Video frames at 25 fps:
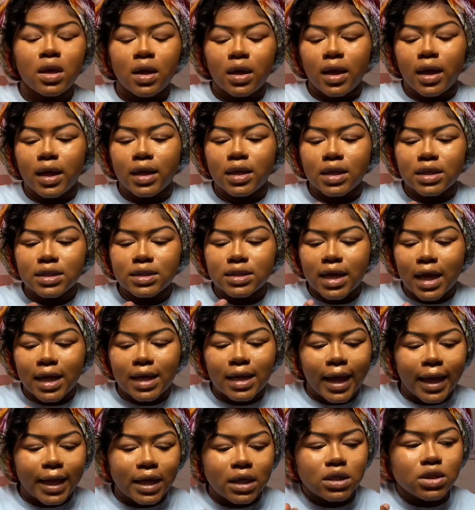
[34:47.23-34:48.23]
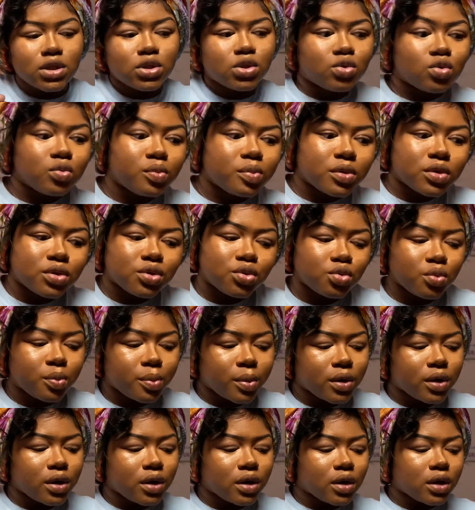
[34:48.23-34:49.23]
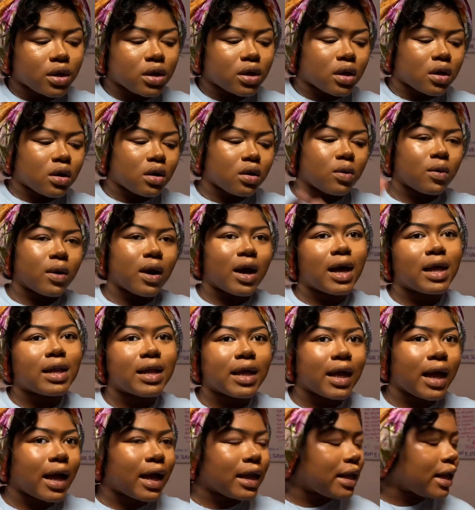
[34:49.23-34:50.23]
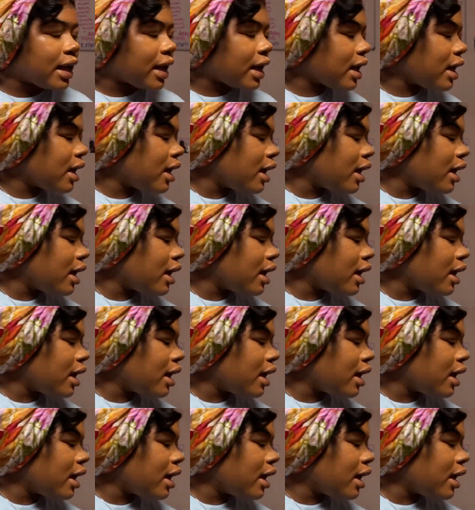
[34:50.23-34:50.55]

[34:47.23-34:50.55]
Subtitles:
and it's not like super, you know, highlight.